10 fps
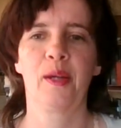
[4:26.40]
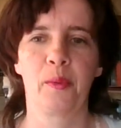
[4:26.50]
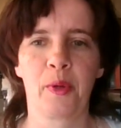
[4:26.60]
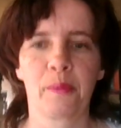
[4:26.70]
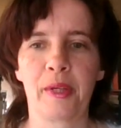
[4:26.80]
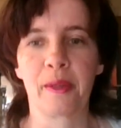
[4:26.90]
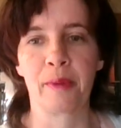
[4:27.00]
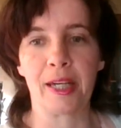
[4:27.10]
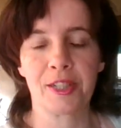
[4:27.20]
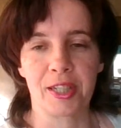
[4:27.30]
We're
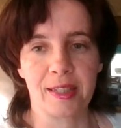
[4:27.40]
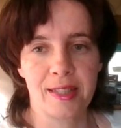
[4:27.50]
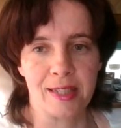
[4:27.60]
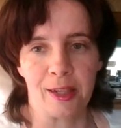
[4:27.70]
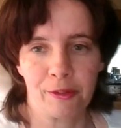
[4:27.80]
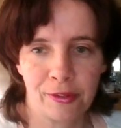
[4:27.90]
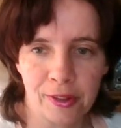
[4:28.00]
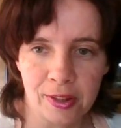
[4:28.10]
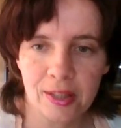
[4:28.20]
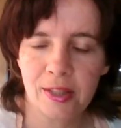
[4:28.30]
rearranging stuff.
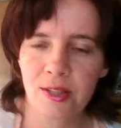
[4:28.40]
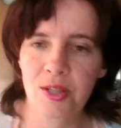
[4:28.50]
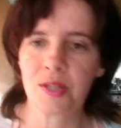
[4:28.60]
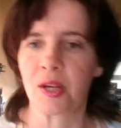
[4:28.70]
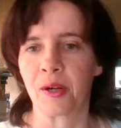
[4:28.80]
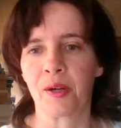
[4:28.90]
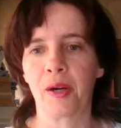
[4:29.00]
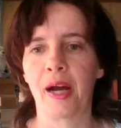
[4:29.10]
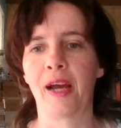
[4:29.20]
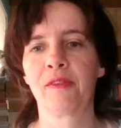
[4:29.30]

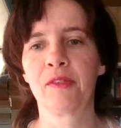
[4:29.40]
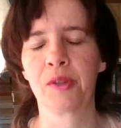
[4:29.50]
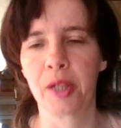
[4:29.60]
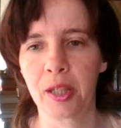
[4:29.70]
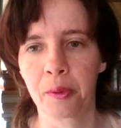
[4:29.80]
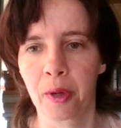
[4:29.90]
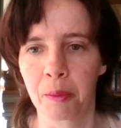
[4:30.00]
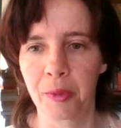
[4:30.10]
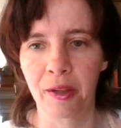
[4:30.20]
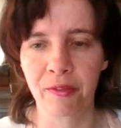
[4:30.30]
So I have no idea where
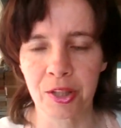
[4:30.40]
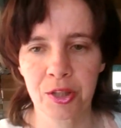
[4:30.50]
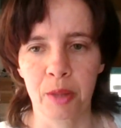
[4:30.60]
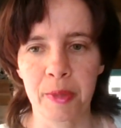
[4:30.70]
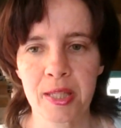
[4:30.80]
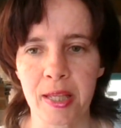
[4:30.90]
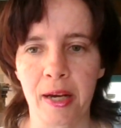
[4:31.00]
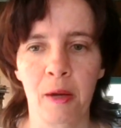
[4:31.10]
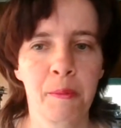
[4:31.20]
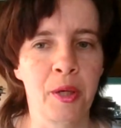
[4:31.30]
I'm going to eventually be
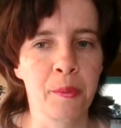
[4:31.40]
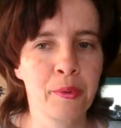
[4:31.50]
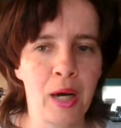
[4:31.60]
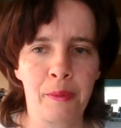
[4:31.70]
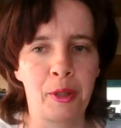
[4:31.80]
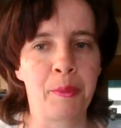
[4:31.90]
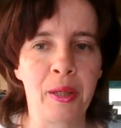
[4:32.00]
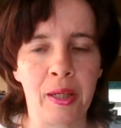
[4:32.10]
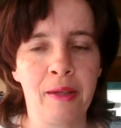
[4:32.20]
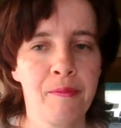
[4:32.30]
set up, but it'll probably
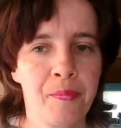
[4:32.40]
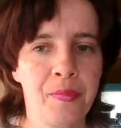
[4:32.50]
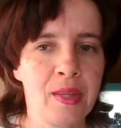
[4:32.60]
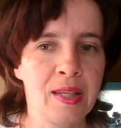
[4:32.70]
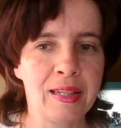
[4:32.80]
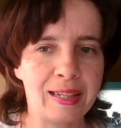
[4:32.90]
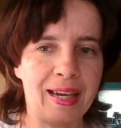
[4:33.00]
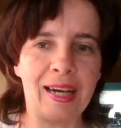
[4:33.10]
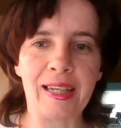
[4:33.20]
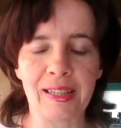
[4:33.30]
be
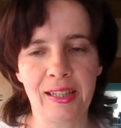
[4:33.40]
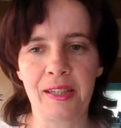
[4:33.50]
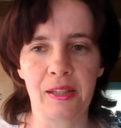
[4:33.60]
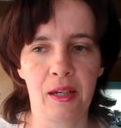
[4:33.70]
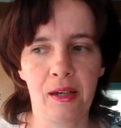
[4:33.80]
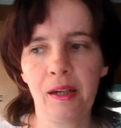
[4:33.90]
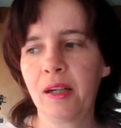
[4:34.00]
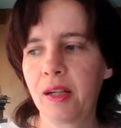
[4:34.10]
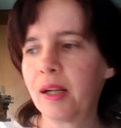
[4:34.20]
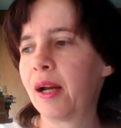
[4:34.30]
kind of here
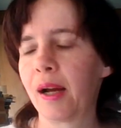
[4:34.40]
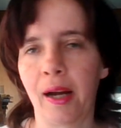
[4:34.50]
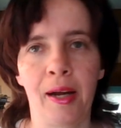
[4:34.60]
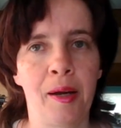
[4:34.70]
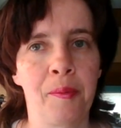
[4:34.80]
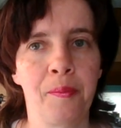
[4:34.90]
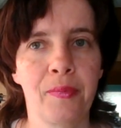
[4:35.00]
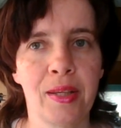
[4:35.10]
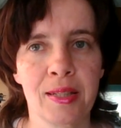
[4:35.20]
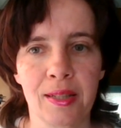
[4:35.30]

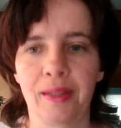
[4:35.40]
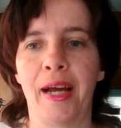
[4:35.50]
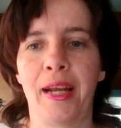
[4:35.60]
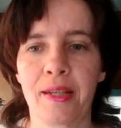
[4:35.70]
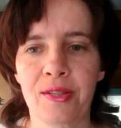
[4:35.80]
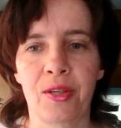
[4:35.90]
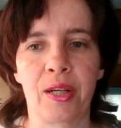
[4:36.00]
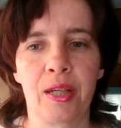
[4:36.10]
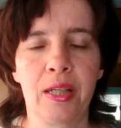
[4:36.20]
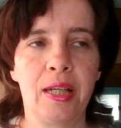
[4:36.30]
because the light is
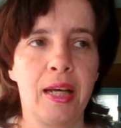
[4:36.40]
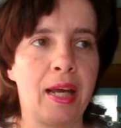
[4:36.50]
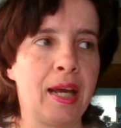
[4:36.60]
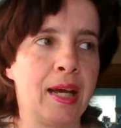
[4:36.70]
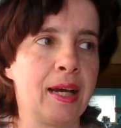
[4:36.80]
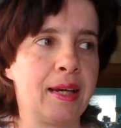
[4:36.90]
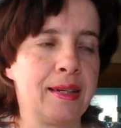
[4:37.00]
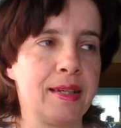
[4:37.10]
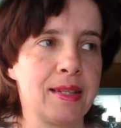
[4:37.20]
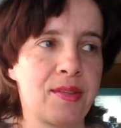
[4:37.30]
good
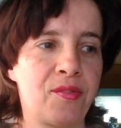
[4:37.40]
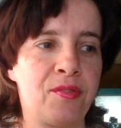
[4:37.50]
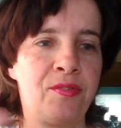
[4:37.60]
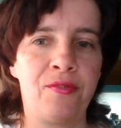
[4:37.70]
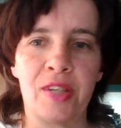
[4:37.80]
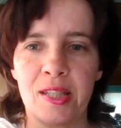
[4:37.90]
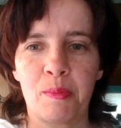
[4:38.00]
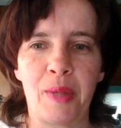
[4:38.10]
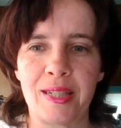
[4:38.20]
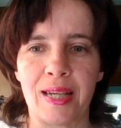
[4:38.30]
and it fits
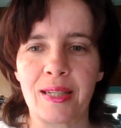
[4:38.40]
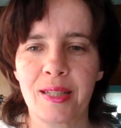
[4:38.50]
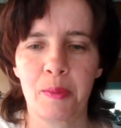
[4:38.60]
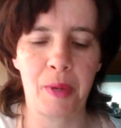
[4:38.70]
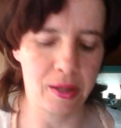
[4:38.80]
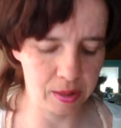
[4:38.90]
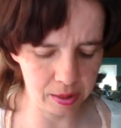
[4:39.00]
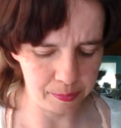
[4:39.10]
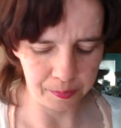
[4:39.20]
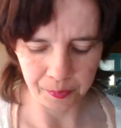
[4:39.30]
my desk better.